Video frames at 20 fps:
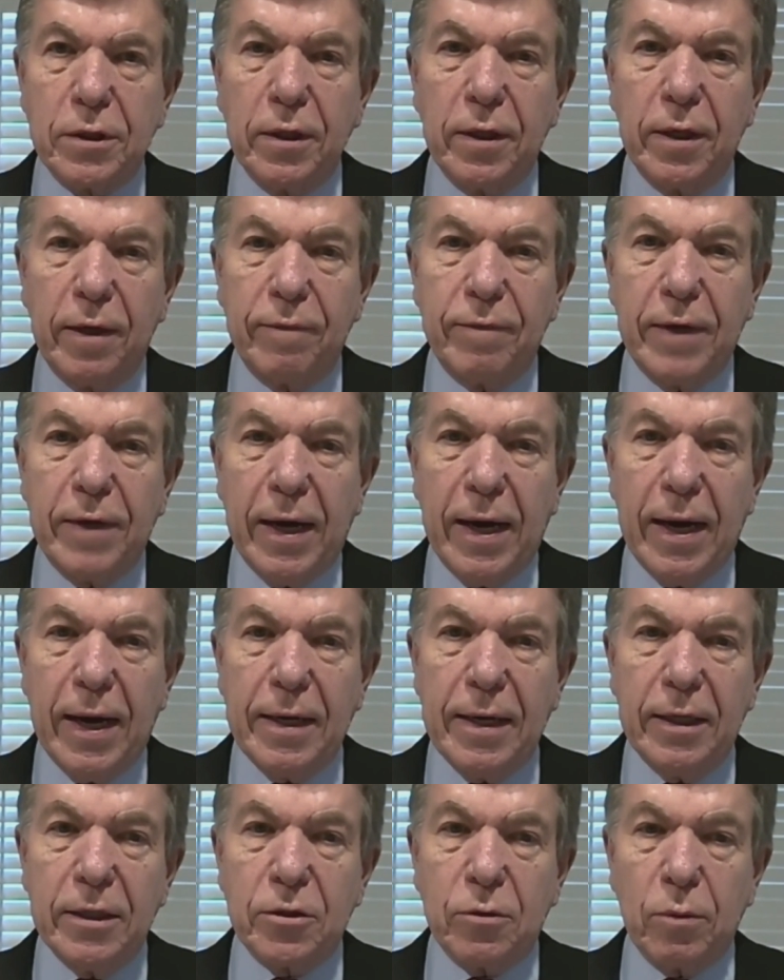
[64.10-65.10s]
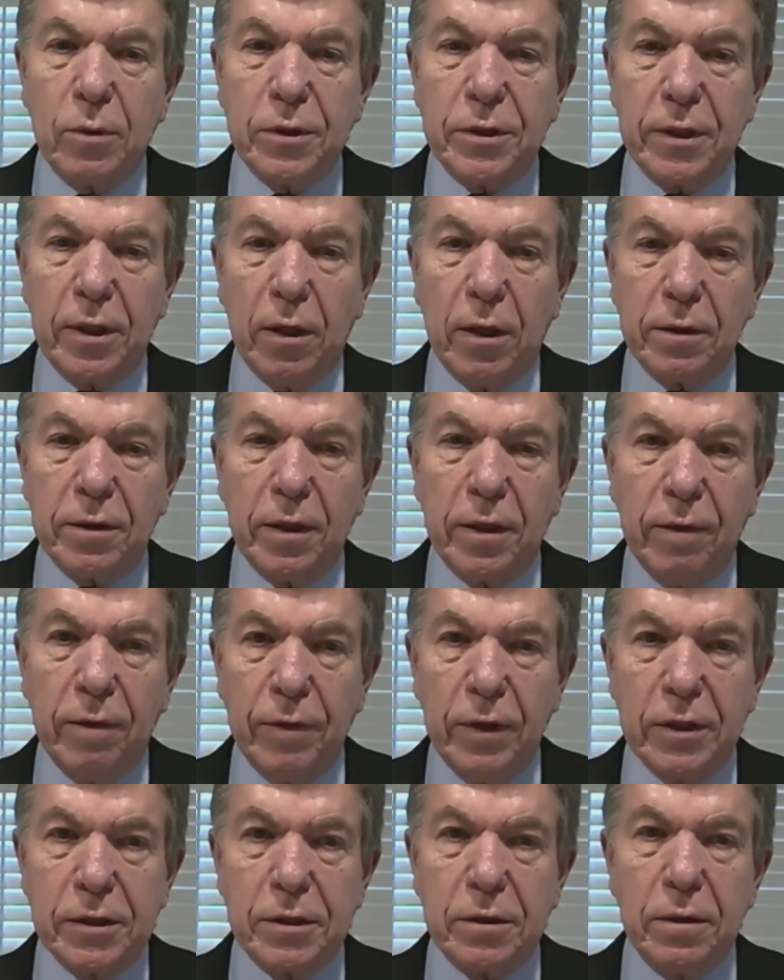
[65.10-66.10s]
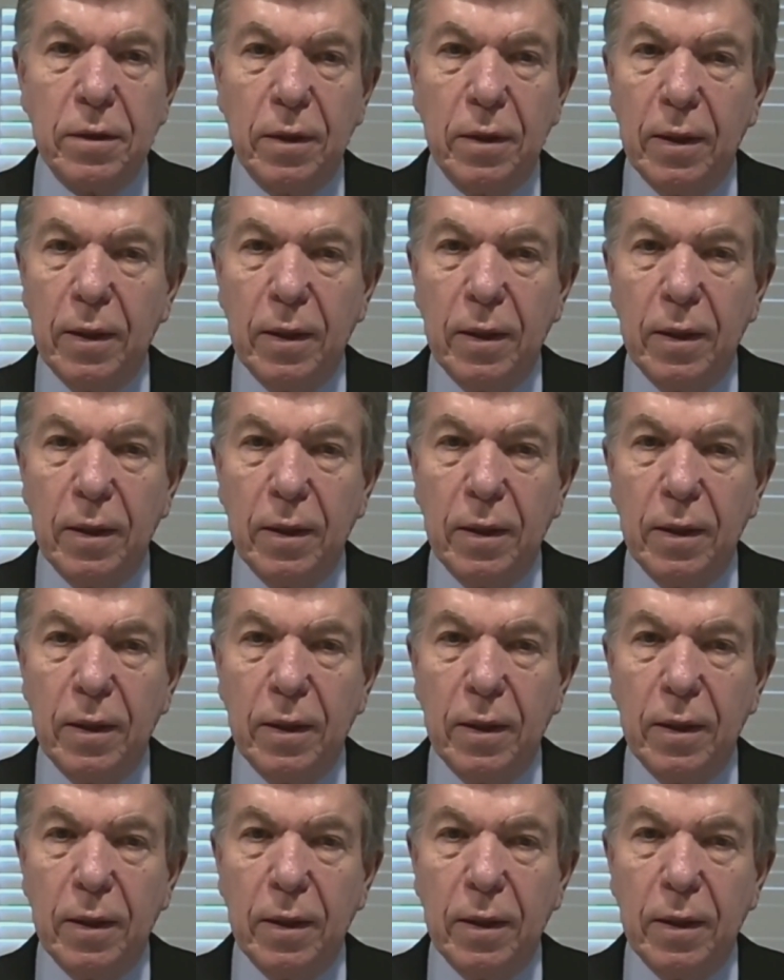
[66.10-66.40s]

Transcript: that have died as a result of this